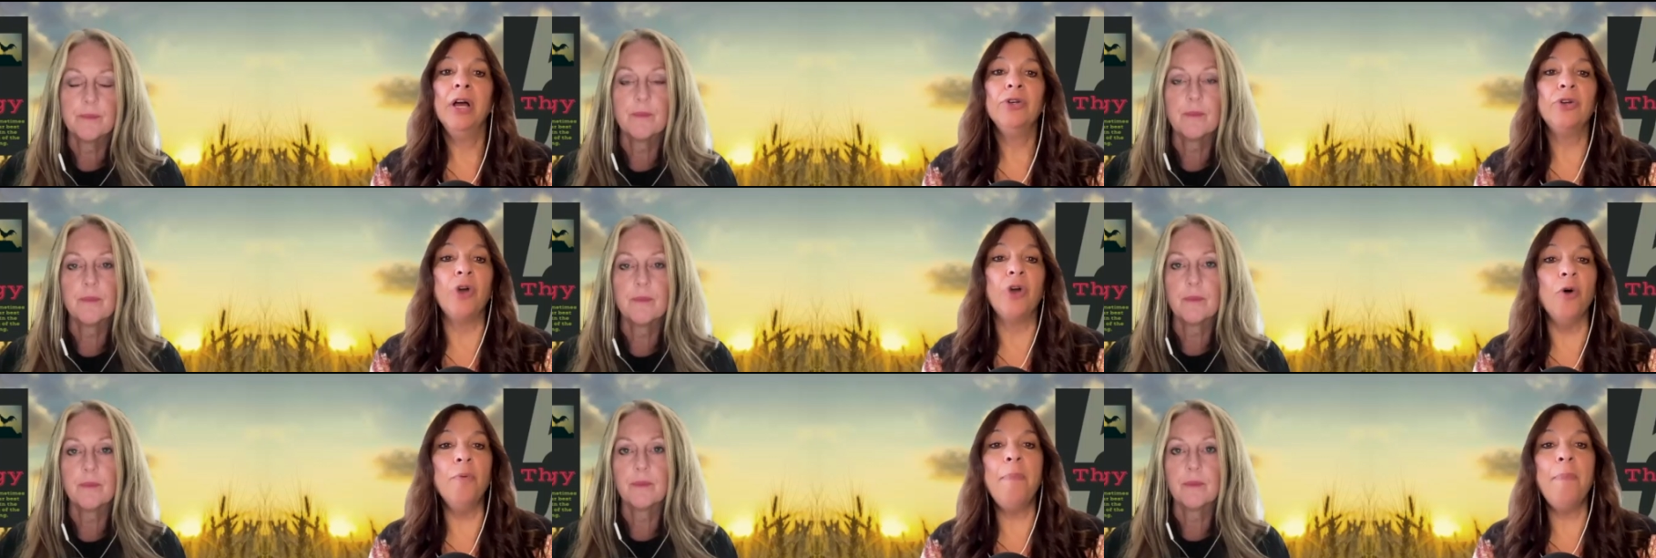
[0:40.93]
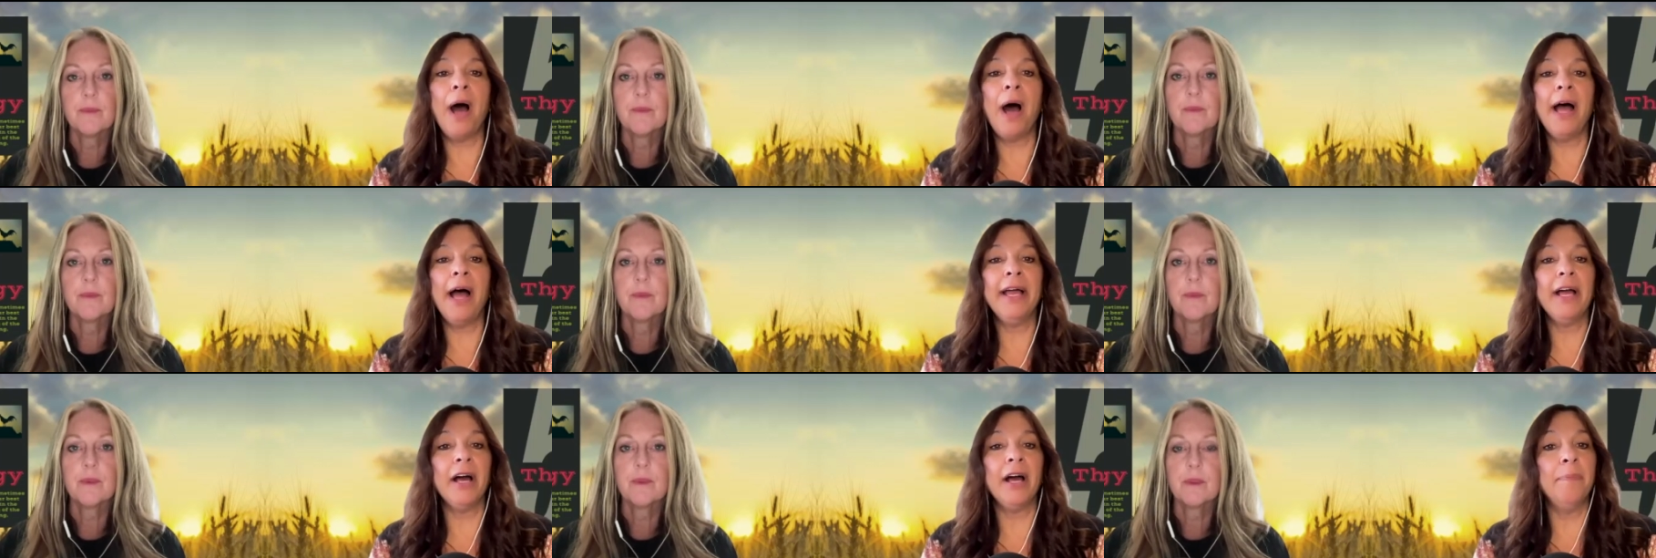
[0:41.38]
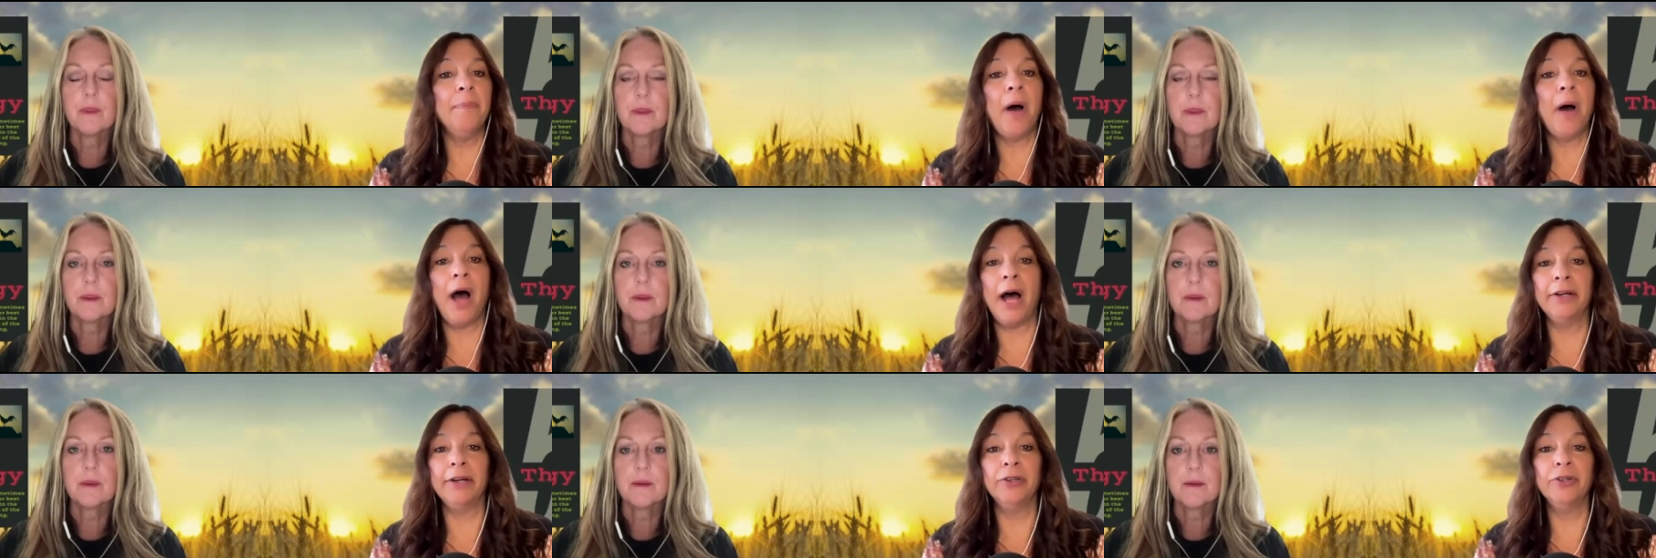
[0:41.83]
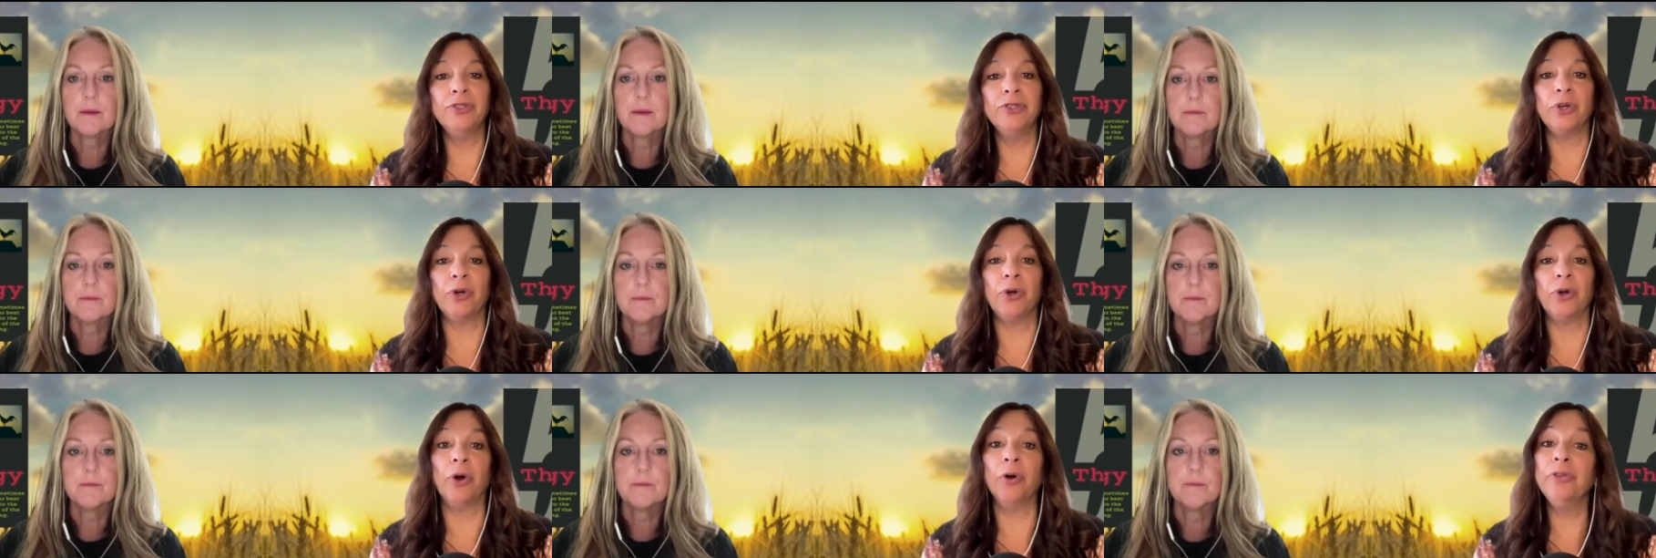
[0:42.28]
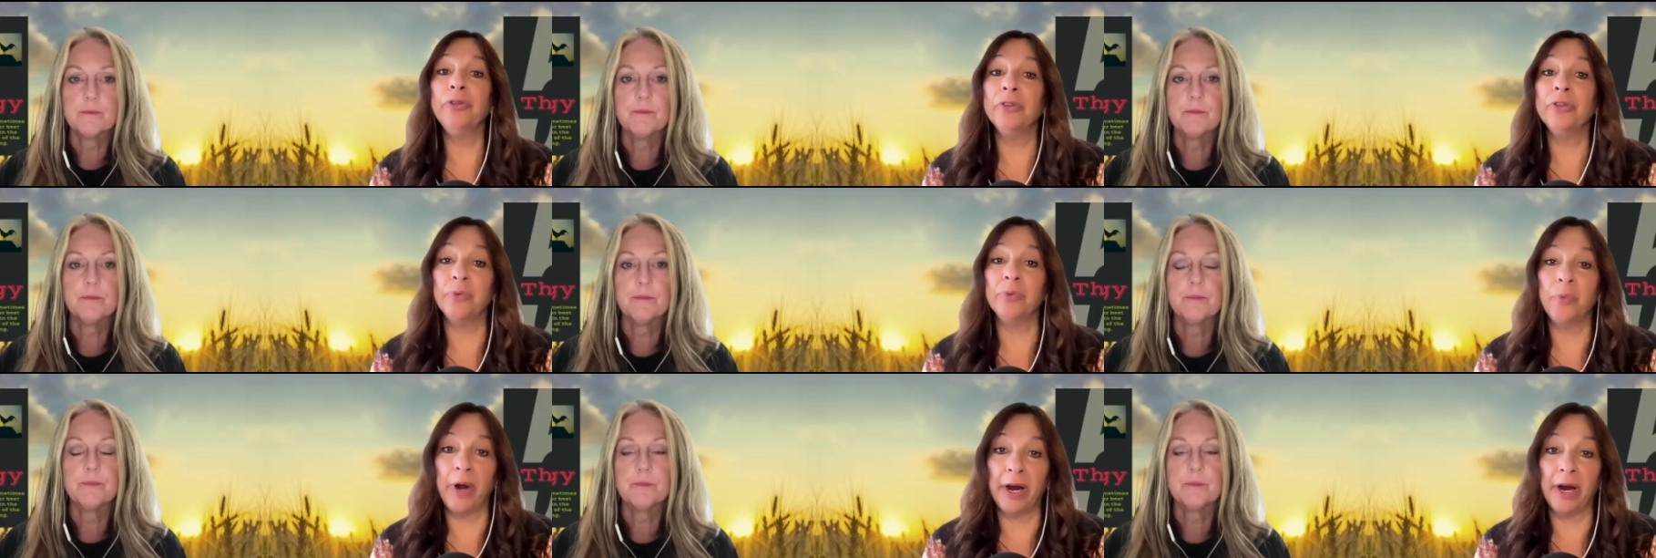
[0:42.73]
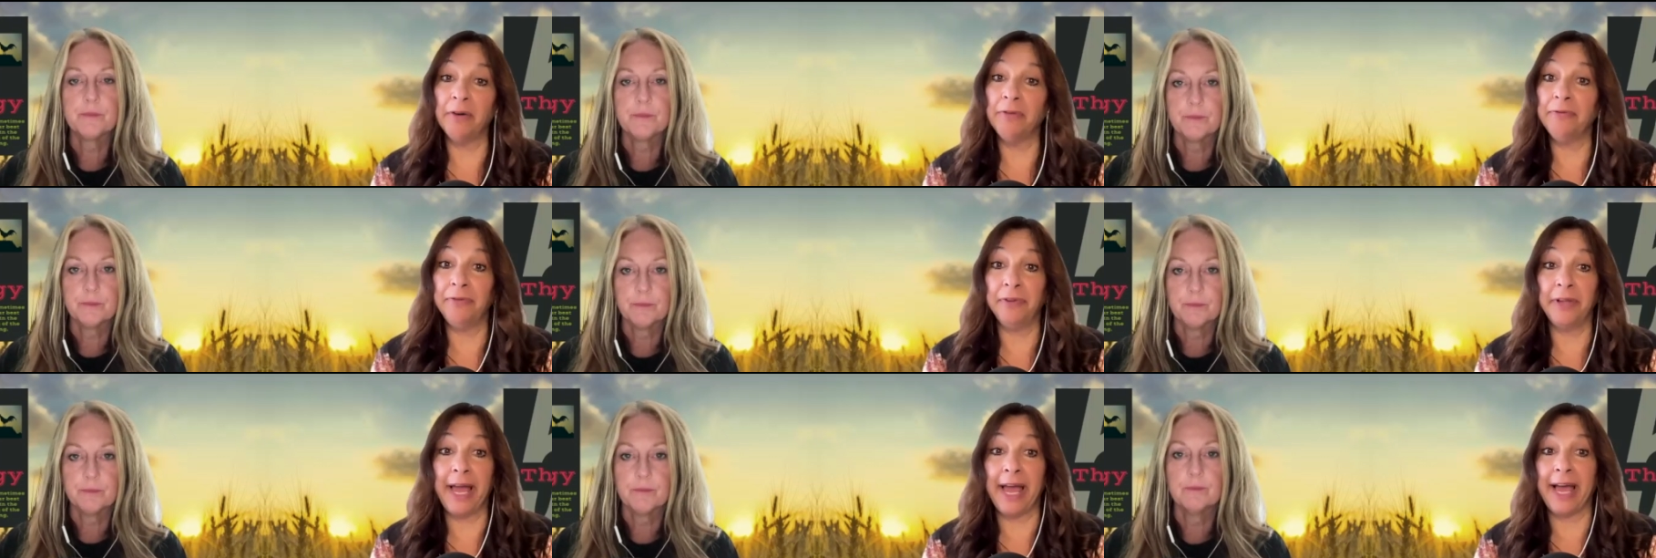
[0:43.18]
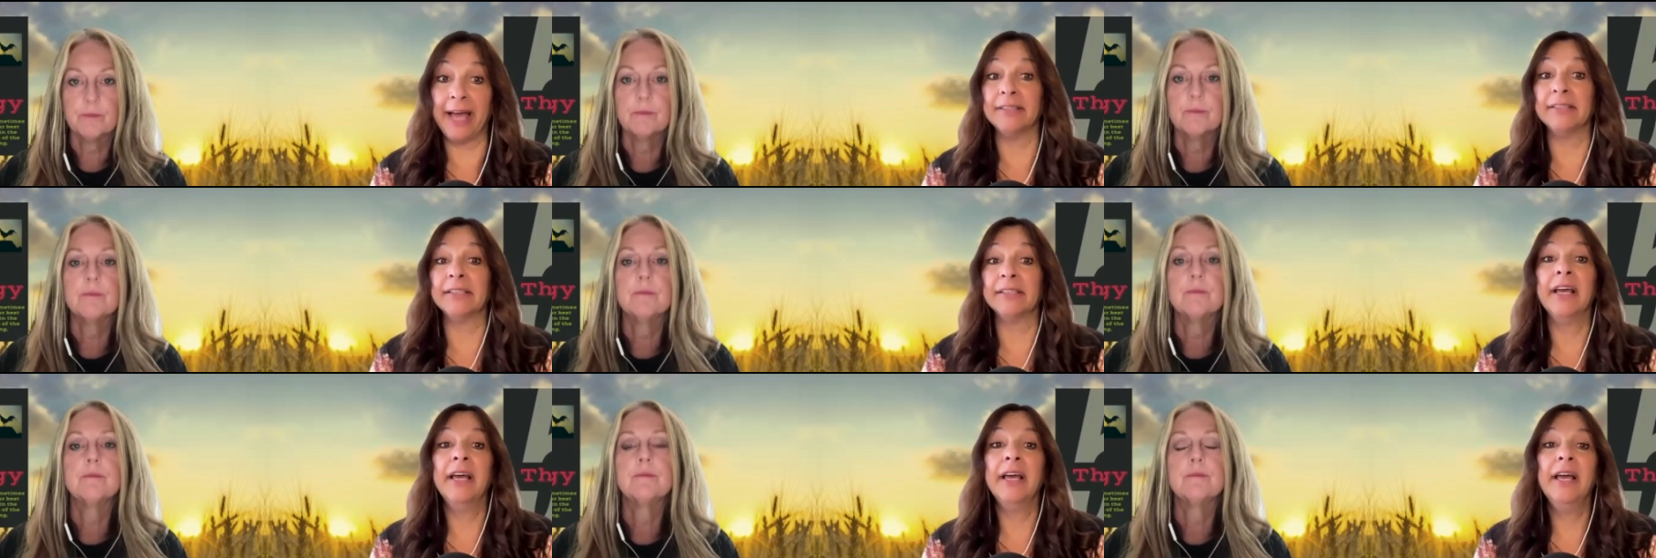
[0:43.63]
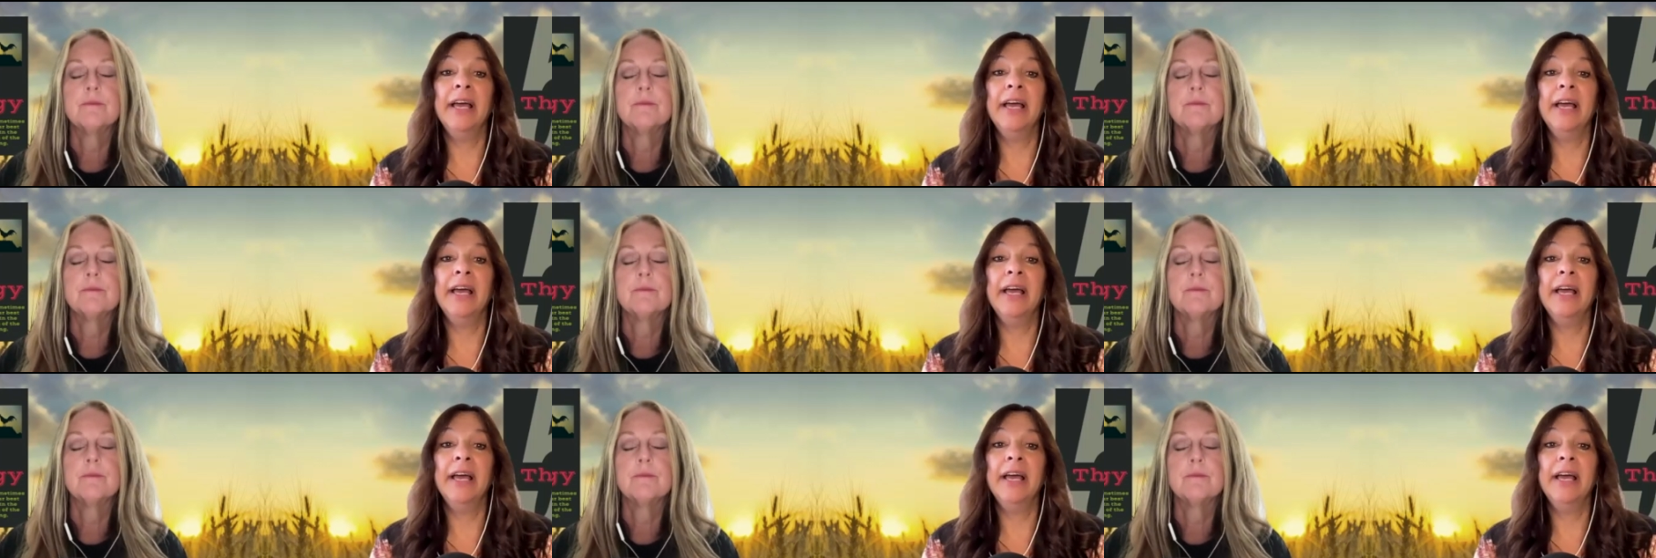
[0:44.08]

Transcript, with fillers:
Speaker 1: go buy a potter's earthenware flask